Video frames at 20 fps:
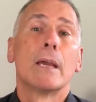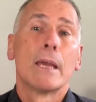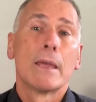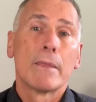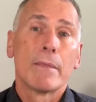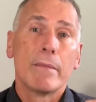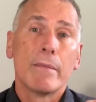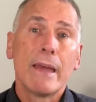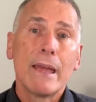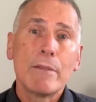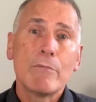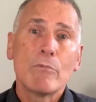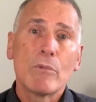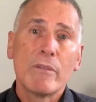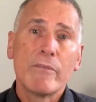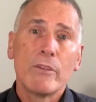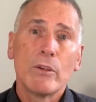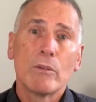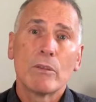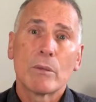Then
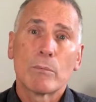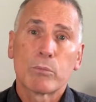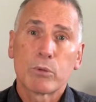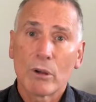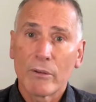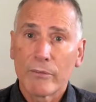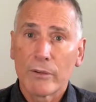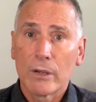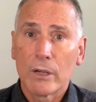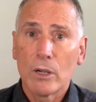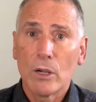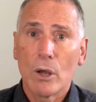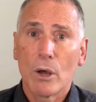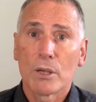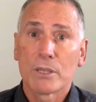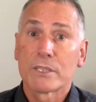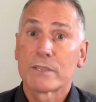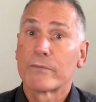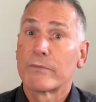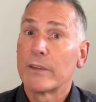review the profit and
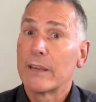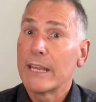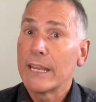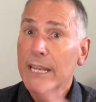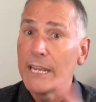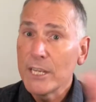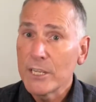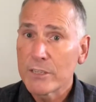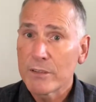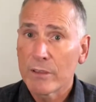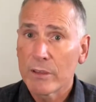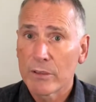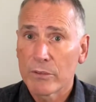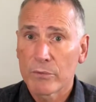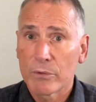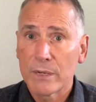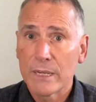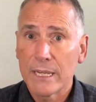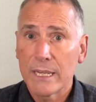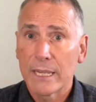loss for each of the
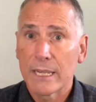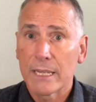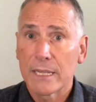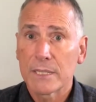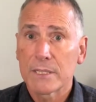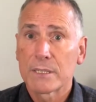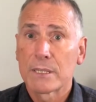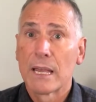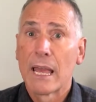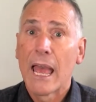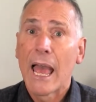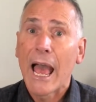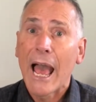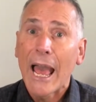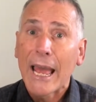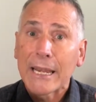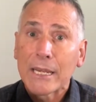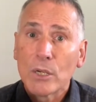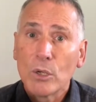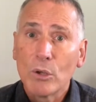3 years
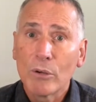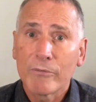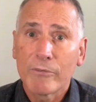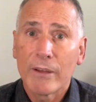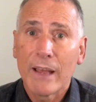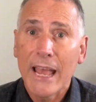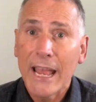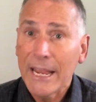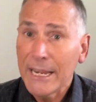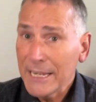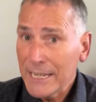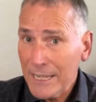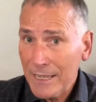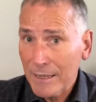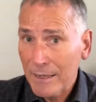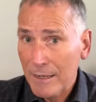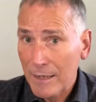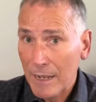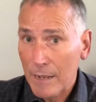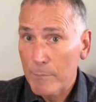and look for any
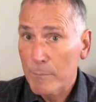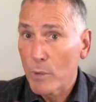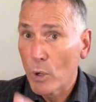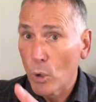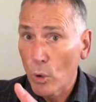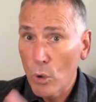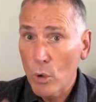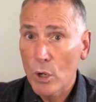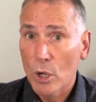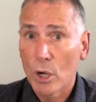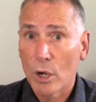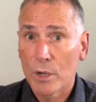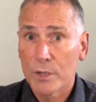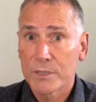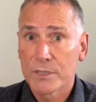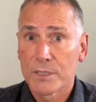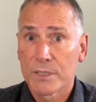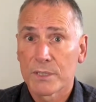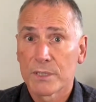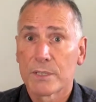income or
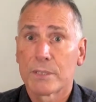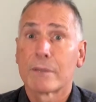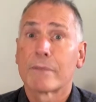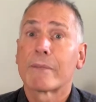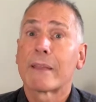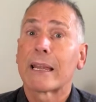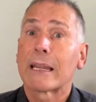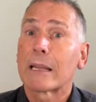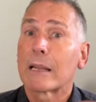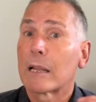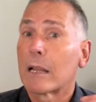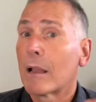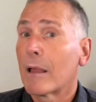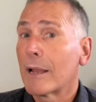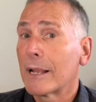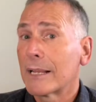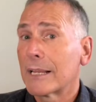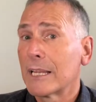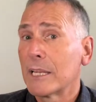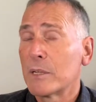costs that are
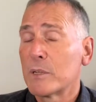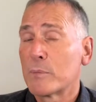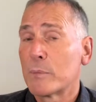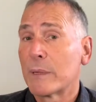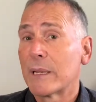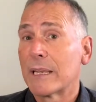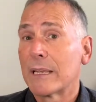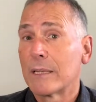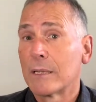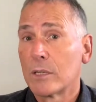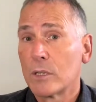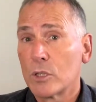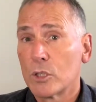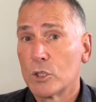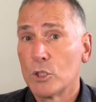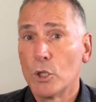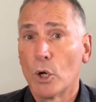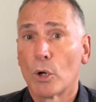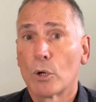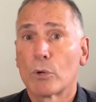likely to be
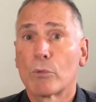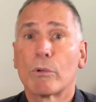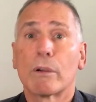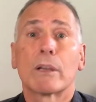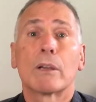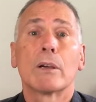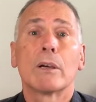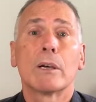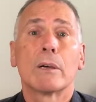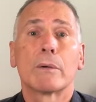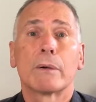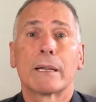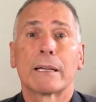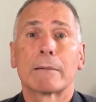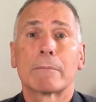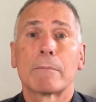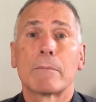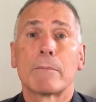non-recurring.